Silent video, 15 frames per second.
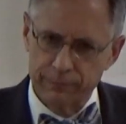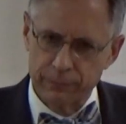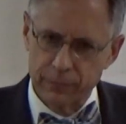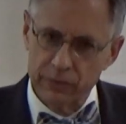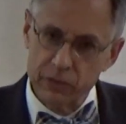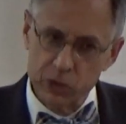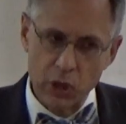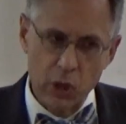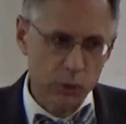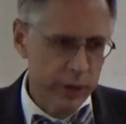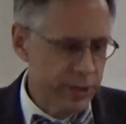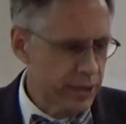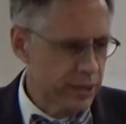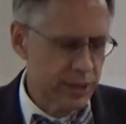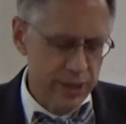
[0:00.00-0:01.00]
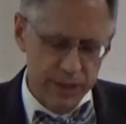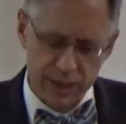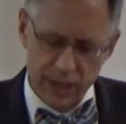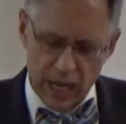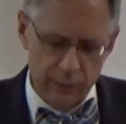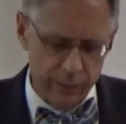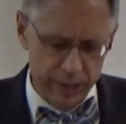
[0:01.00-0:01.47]
If so, listen to the
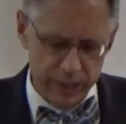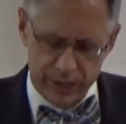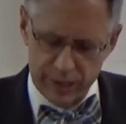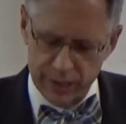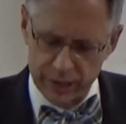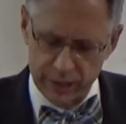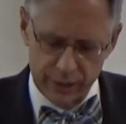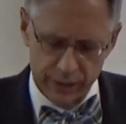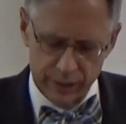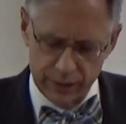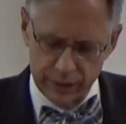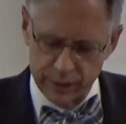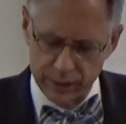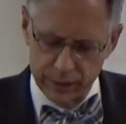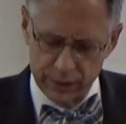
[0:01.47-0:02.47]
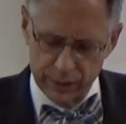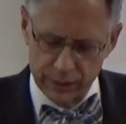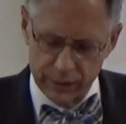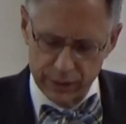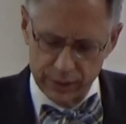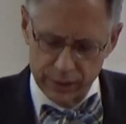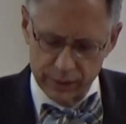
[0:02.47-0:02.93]
psalmist.
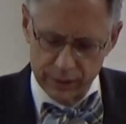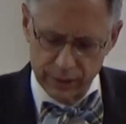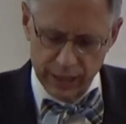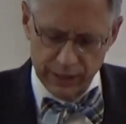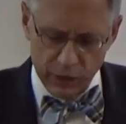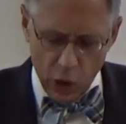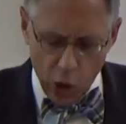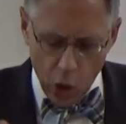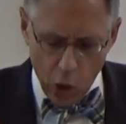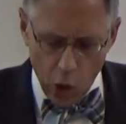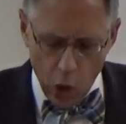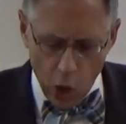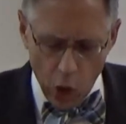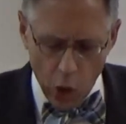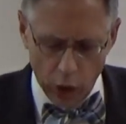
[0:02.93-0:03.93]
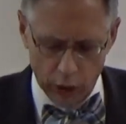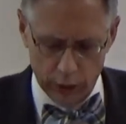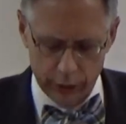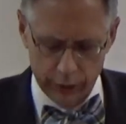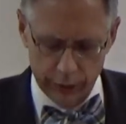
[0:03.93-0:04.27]
They've all